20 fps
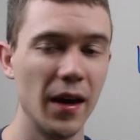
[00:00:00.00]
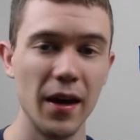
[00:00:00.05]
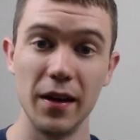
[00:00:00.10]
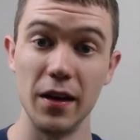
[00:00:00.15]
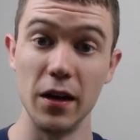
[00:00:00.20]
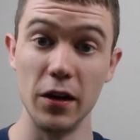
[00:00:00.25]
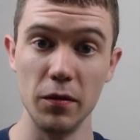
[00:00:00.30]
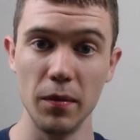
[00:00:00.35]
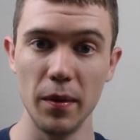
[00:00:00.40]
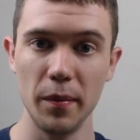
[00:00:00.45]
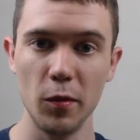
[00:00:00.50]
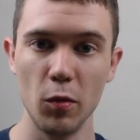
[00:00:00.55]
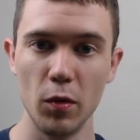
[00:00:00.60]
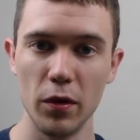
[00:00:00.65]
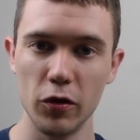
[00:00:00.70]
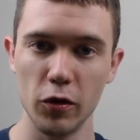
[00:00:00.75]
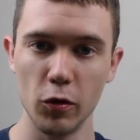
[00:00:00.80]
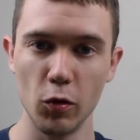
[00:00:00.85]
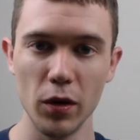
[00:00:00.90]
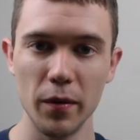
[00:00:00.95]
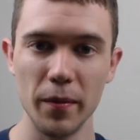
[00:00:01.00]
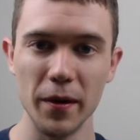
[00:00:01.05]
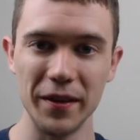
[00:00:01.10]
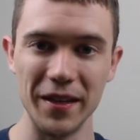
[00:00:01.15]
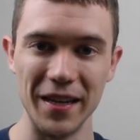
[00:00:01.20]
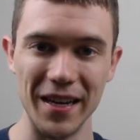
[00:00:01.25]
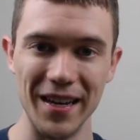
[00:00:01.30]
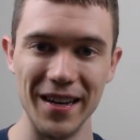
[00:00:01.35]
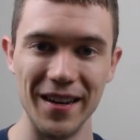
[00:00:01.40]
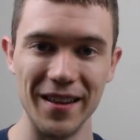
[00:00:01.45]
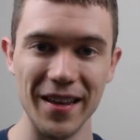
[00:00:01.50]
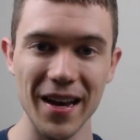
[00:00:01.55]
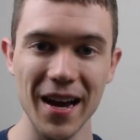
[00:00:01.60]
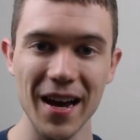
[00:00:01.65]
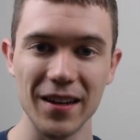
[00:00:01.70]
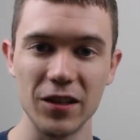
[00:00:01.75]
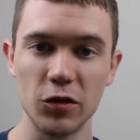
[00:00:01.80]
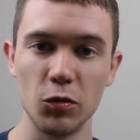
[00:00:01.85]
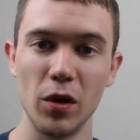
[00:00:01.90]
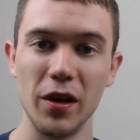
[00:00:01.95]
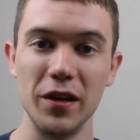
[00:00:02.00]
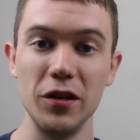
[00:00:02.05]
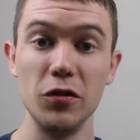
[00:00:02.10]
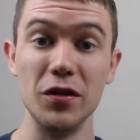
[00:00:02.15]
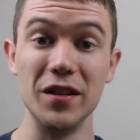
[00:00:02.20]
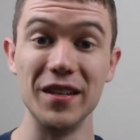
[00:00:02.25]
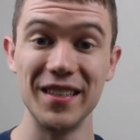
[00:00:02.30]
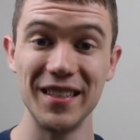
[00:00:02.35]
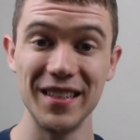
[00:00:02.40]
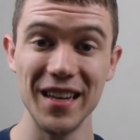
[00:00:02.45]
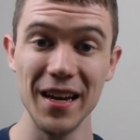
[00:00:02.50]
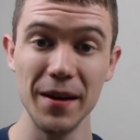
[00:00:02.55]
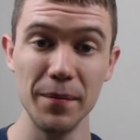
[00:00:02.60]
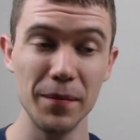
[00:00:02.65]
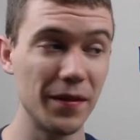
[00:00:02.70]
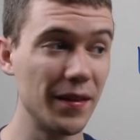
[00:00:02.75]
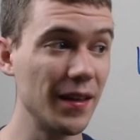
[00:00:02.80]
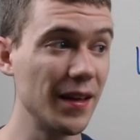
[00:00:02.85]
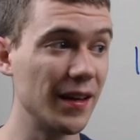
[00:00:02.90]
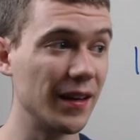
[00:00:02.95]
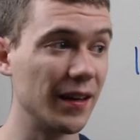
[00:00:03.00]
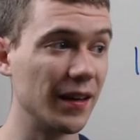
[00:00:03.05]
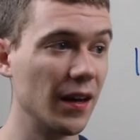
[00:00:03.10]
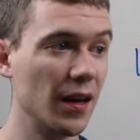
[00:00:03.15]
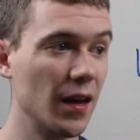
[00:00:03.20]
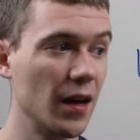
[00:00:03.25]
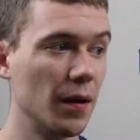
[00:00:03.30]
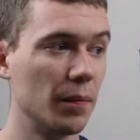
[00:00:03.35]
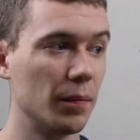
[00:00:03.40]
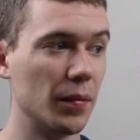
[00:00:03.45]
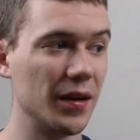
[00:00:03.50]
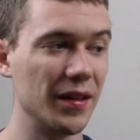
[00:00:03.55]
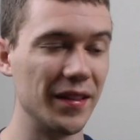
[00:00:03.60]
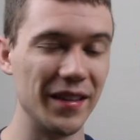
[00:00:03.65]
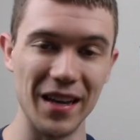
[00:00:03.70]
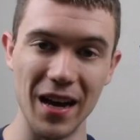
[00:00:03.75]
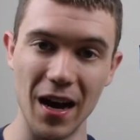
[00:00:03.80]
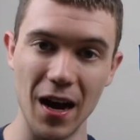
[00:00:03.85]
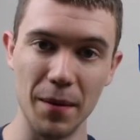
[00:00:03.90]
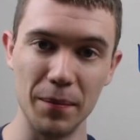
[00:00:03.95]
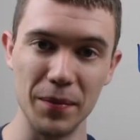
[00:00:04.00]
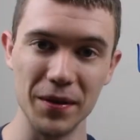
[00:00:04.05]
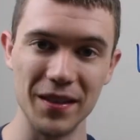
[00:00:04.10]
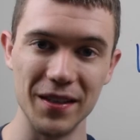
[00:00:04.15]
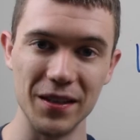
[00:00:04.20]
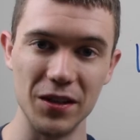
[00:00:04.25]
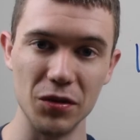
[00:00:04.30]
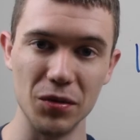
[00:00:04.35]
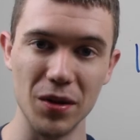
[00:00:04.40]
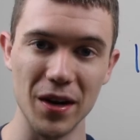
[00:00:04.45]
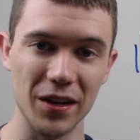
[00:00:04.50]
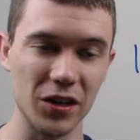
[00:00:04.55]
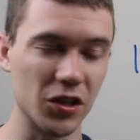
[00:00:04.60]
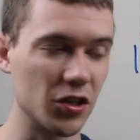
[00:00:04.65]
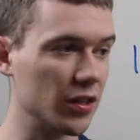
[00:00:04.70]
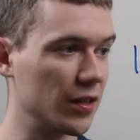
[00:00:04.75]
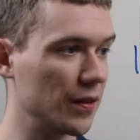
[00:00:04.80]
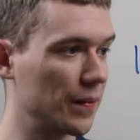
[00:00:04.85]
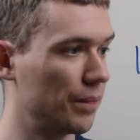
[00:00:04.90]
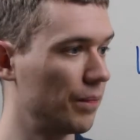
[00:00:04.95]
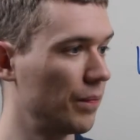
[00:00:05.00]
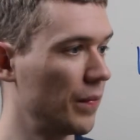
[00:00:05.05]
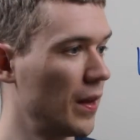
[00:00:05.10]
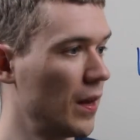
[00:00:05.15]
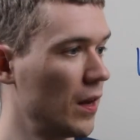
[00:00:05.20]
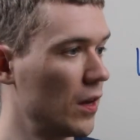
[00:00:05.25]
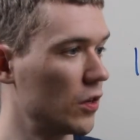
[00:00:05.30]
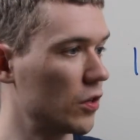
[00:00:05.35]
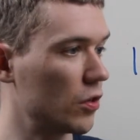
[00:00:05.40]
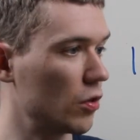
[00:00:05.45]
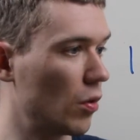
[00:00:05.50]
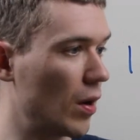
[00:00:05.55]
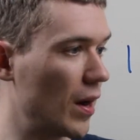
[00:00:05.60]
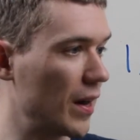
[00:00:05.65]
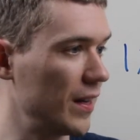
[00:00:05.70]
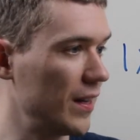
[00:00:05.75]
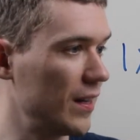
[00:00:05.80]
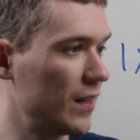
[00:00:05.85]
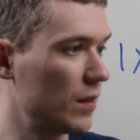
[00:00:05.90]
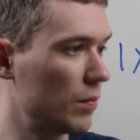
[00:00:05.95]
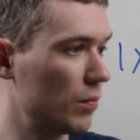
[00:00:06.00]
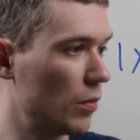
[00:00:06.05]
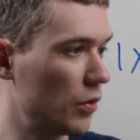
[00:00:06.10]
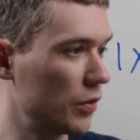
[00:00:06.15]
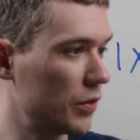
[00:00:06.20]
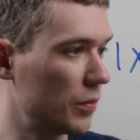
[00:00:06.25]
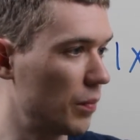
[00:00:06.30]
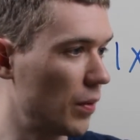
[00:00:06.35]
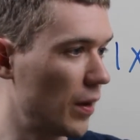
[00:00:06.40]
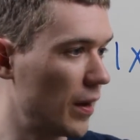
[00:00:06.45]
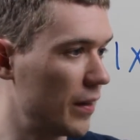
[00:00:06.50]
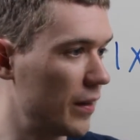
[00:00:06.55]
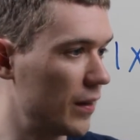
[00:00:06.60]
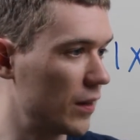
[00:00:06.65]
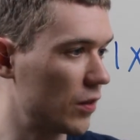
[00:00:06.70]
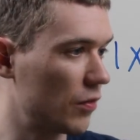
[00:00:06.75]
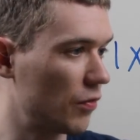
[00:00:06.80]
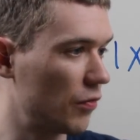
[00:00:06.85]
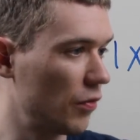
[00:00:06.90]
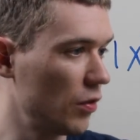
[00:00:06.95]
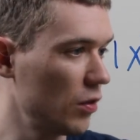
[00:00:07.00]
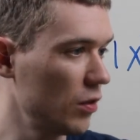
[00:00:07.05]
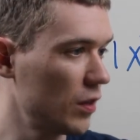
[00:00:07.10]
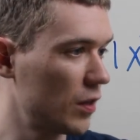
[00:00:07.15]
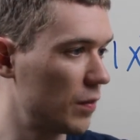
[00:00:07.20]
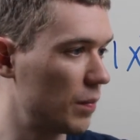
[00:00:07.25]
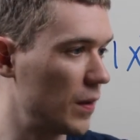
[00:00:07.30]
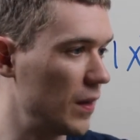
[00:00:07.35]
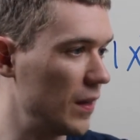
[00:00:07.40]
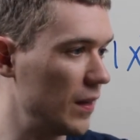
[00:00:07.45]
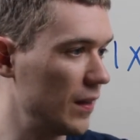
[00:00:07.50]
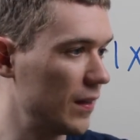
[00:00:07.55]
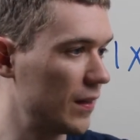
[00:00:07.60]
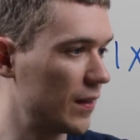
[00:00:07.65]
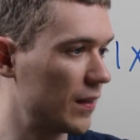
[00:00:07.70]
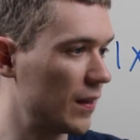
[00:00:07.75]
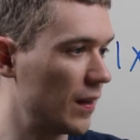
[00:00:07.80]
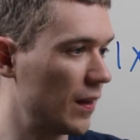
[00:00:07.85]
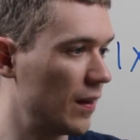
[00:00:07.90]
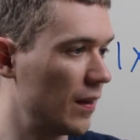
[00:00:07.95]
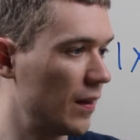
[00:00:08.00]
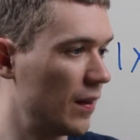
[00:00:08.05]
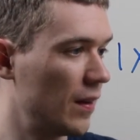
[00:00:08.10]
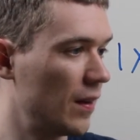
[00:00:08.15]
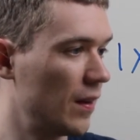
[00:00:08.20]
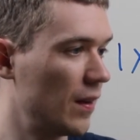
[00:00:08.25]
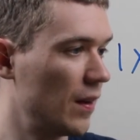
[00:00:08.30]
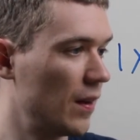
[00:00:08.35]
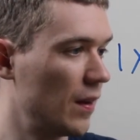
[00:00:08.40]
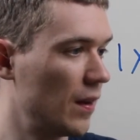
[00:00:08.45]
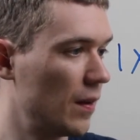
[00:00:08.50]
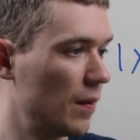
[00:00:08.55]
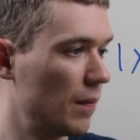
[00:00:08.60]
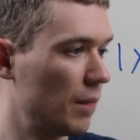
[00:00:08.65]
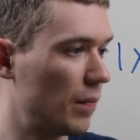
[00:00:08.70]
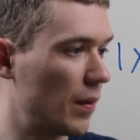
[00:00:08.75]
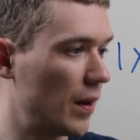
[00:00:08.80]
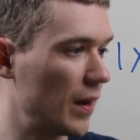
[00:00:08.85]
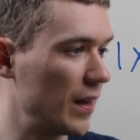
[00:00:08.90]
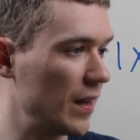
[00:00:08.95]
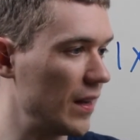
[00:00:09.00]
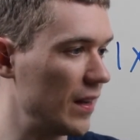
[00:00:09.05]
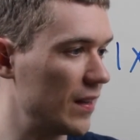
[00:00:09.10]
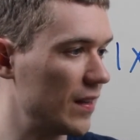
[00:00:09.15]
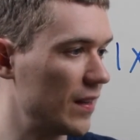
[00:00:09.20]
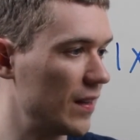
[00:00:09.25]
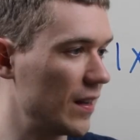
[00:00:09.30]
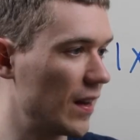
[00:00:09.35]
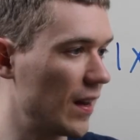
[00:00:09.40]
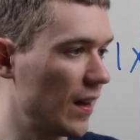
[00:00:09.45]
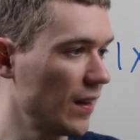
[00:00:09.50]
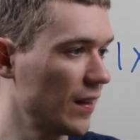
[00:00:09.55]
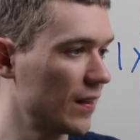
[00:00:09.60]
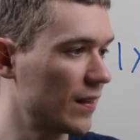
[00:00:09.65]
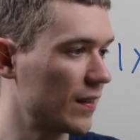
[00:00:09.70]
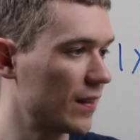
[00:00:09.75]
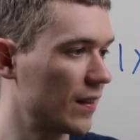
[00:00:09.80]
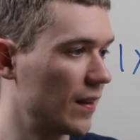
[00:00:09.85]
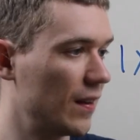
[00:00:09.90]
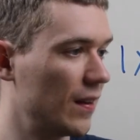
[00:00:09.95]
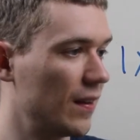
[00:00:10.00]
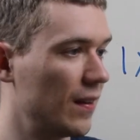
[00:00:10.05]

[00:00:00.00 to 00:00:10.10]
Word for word: Now you might be wondering, what about the e to the x? Well, I do the same thing, but in the opposite direction. So I need to multiply this first piece by e to the x,